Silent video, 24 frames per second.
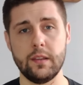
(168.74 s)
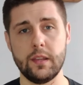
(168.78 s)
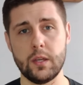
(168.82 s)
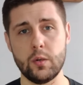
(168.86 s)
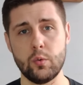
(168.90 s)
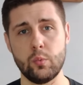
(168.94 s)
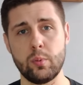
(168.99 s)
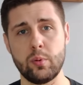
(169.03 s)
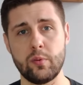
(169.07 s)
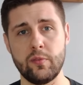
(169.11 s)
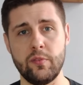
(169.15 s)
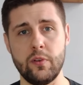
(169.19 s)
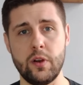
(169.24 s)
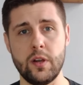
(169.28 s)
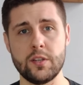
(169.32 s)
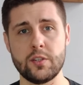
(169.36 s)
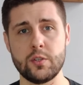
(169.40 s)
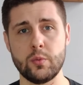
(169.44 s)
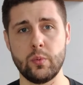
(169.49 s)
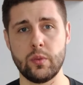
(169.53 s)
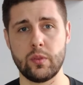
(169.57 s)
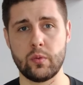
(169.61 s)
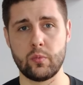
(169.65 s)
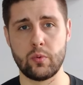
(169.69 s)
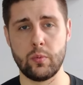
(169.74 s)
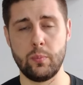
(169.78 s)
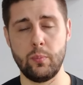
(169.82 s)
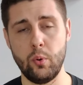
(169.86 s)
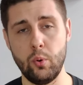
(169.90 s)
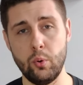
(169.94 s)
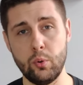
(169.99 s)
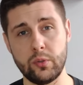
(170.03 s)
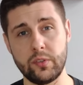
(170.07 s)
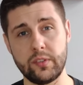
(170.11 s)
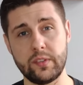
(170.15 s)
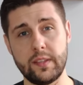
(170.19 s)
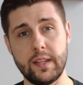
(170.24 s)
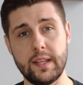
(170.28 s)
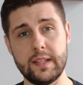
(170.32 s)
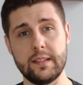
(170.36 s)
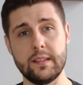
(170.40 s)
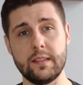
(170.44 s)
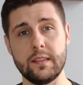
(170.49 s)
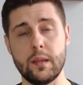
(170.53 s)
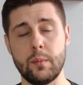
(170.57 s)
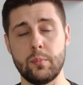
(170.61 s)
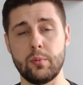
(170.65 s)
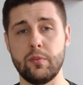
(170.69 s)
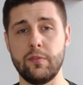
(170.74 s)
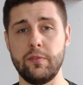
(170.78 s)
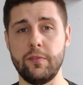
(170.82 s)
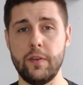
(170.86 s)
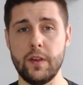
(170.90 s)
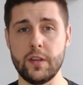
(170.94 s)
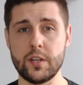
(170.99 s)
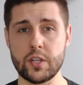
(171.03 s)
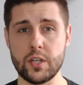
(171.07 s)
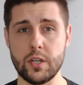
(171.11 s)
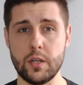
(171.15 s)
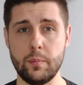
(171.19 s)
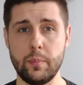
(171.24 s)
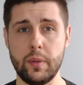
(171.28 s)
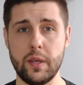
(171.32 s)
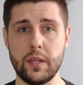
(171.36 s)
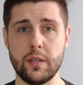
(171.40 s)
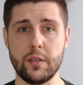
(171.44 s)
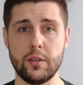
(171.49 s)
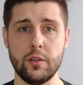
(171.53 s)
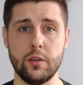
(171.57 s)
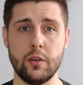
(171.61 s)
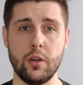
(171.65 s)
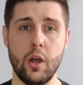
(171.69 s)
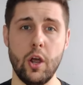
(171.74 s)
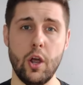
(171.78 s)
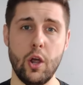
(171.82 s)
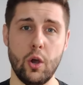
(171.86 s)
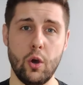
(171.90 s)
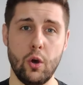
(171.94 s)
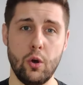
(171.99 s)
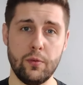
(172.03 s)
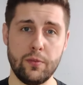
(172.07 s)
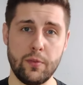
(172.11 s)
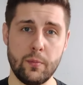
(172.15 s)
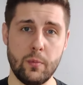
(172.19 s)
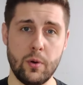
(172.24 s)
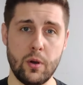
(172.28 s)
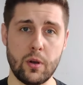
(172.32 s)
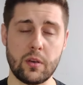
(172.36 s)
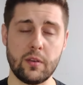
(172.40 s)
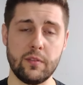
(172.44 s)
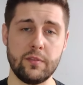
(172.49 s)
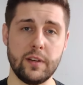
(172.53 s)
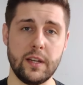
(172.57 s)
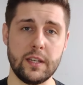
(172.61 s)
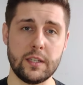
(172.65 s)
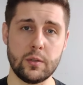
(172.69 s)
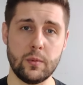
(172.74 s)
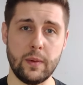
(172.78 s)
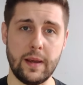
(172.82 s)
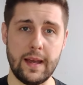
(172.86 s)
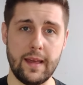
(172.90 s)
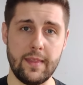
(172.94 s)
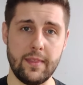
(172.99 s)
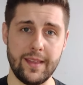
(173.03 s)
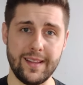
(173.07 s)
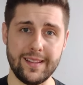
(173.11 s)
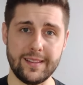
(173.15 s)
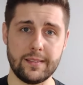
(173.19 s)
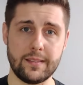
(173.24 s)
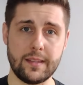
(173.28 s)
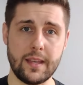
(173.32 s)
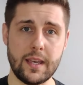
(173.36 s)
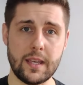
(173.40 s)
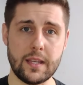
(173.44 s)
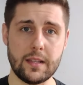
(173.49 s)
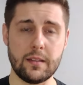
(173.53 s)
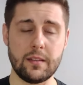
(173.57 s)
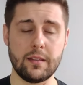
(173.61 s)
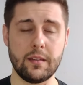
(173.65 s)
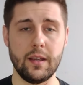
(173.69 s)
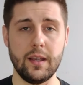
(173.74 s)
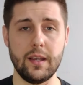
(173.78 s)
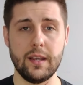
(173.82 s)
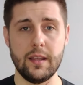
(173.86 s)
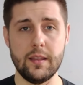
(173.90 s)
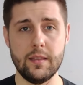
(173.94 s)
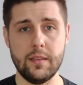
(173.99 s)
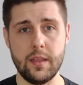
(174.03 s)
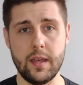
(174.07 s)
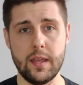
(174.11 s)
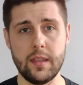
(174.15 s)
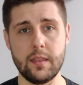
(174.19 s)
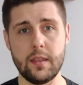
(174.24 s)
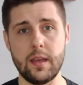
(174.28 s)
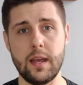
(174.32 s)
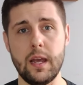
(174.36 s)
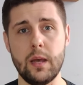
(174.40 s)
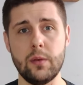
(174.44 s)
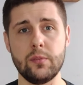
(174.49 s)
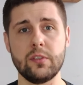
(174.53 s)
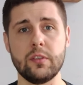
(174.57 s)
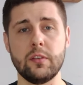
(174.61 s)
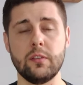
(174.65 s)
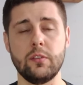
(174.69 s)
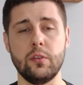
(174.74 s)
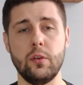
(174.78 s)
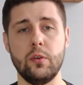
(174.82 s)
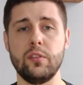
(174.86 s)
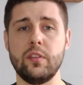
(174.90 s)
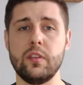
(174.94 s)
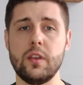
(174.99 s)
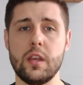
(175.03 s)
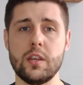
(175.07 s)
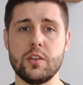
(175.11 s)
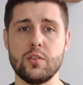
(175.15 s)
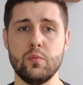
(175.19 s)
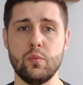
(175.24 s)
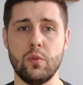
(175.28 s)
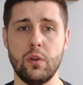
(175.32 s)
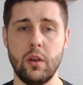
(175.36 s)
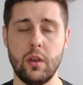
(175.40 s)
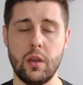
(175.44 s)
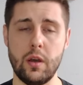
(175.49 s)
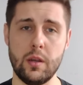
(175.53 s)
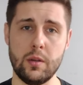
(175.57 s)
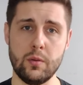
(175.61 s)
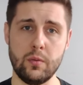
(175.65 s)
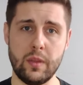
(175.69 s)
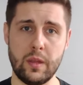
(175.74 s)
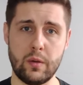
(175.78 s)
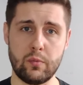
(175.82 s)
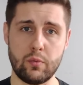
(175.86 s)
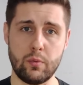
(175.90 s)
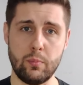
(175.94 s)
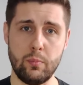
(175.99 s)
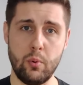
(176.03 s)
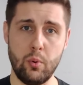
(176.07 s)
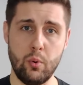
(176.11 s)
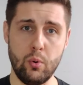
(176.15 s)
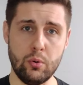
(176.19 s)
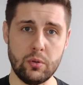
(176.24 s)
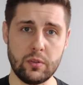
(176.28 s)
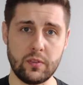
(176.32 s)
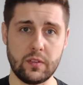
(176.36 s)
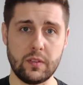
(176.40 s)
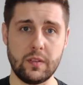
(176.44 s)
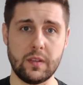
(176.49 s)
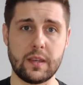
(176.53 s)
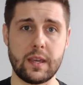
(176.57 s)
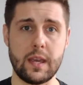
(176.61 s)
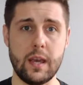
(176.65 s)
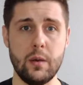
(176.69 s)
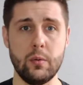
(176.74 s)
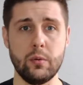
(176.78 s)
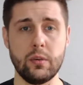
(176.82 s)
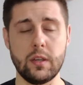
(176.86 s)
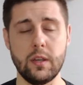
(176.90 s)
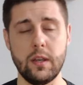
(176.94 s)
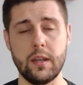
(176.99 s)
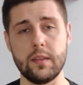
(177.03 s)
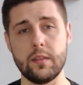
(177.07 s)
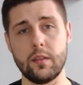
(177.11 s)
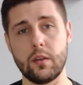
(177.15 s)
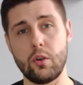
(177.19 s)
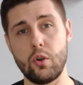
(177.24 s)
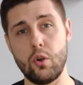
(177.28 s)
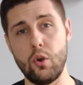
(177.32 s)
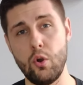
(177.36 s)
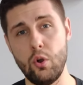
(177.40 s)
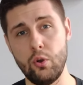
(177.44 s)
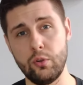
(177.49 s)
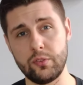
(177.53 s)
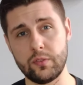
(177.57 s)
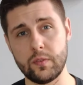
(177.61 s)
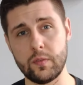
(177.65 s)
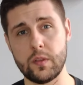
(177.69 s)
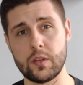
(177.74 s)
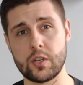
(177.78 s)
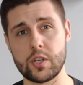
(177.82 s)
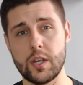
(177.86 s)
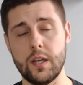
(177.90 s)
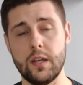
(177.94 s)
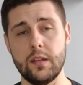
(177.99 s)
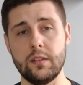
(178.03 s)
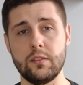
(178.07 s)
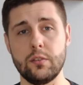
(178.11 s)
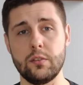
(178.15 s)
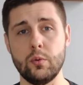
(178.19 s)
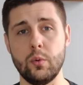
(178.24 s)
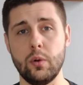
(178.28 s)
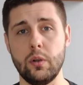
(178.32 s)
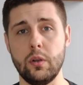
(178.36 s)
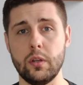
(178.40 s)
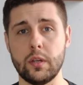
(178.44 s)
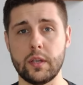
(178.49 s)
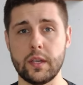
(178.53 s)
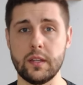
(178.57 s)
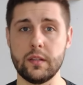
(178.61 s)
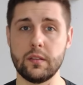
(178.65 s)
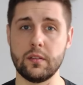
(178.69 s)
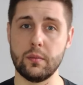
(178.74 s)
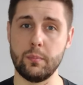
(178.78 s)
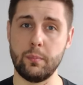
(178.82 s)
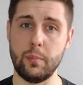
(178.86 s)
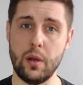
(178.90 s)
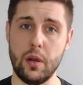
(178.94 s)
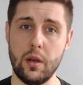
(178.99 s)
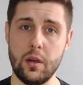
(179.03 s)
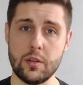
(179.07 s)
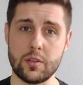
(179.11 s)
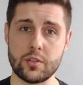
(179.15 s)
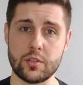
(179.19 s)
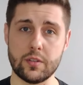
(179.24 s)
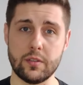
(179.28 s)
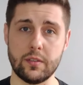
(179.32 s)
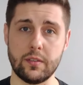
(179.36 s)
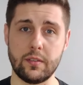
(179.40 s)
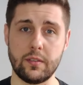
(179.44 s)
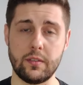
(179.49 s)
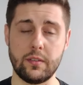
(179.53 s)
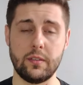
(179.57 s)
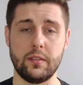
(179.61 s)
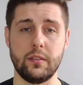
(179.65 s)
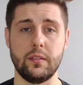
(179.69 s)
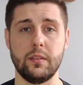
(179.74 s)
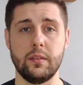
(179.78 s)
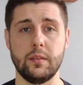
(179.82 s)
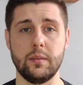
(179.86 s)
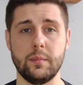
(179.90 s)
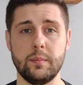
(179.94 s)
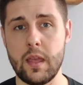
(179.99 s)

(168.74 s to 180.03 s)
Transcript: They will provide you with a report stating their professional opinion of the market value at that date. And then the housing association rely on that report to calculate the cost of the shares you are looking to purchase.